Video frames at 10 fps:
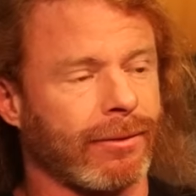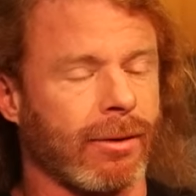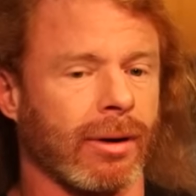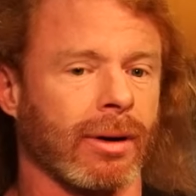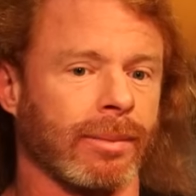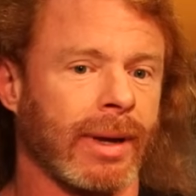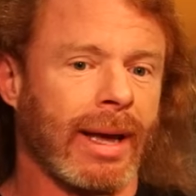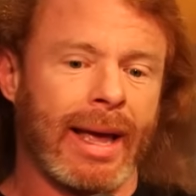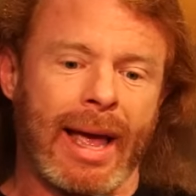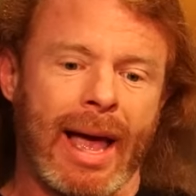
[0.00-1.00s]
Forum.
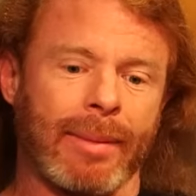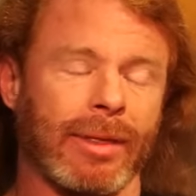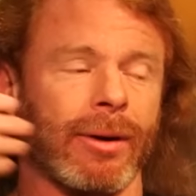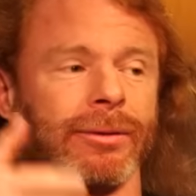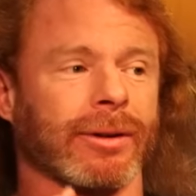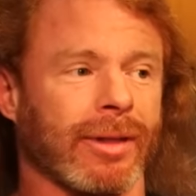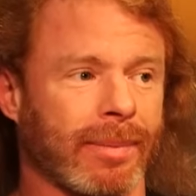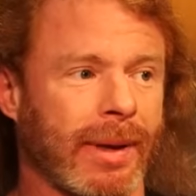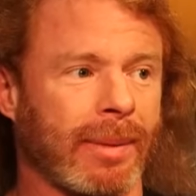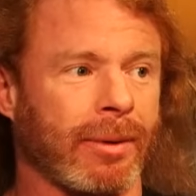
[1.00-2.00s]
I mean, those are
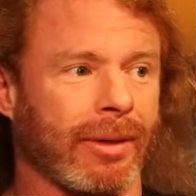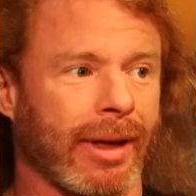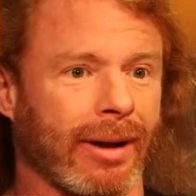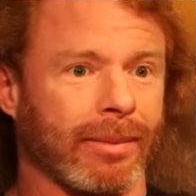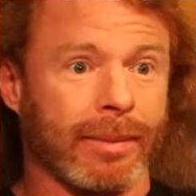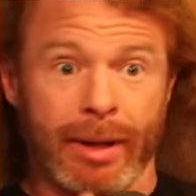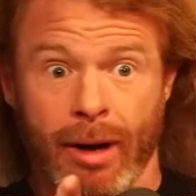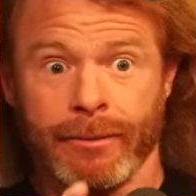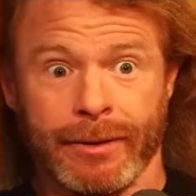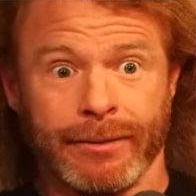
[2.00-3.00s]
the people that'll be,
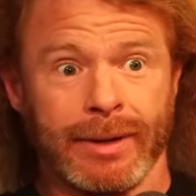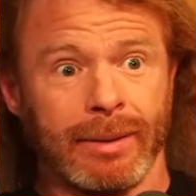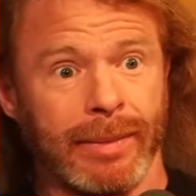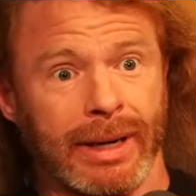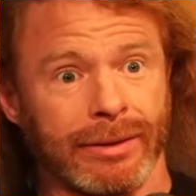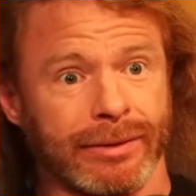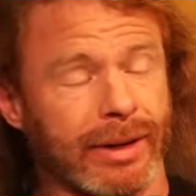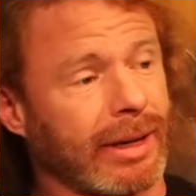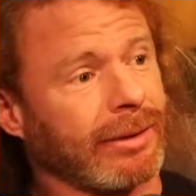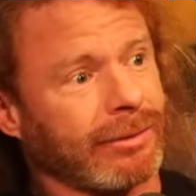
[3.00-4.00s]
15-minute
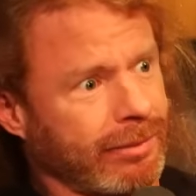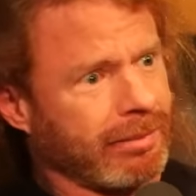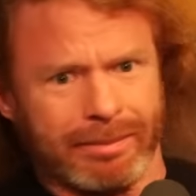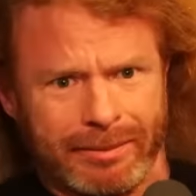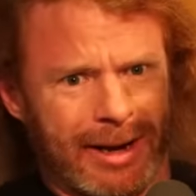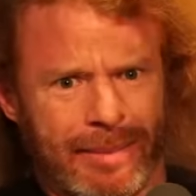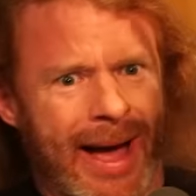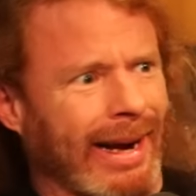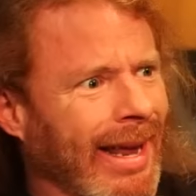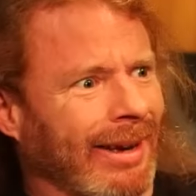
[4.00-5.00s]
cities? Come
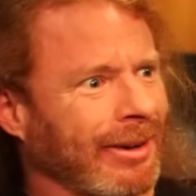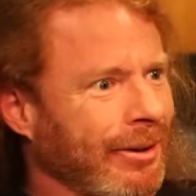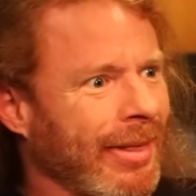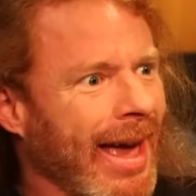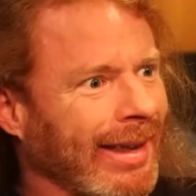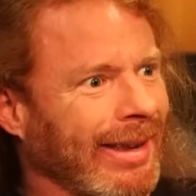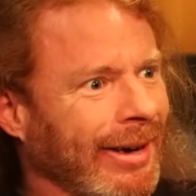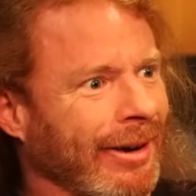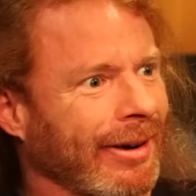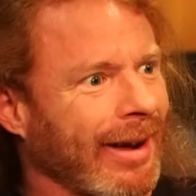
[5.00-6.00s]
on in, do that
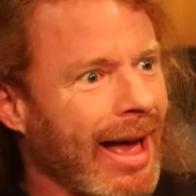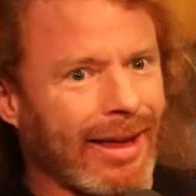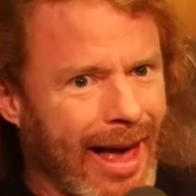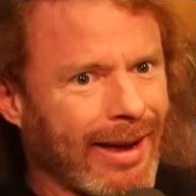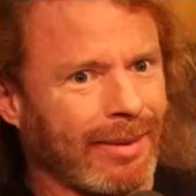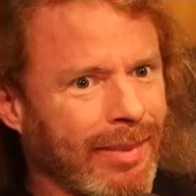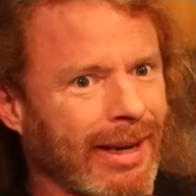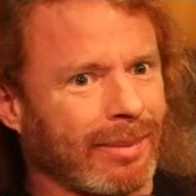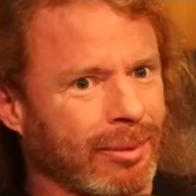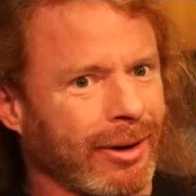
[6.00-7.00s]
here. Yeah. I can
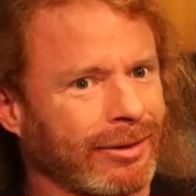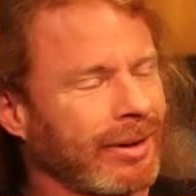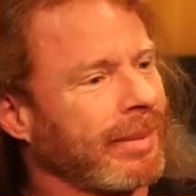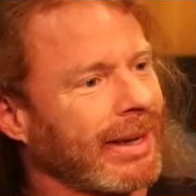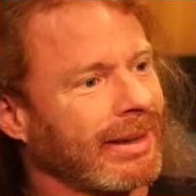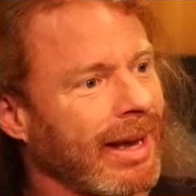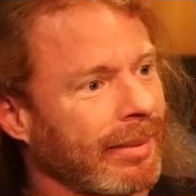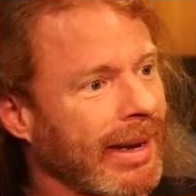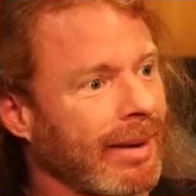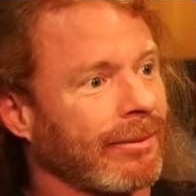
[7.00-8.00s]
be in prison, but you
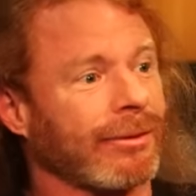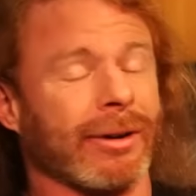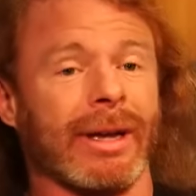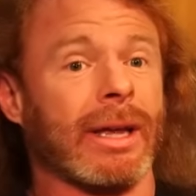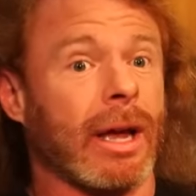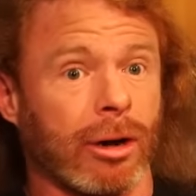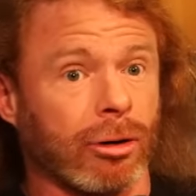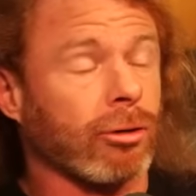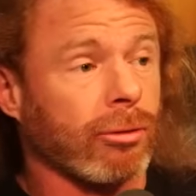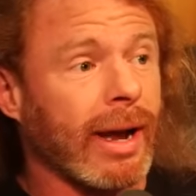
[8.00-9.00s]
tell me I'm free?
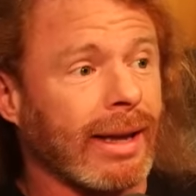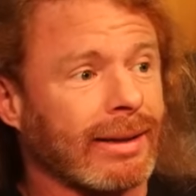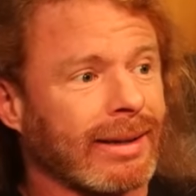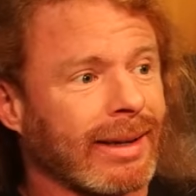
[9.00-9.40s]
Great.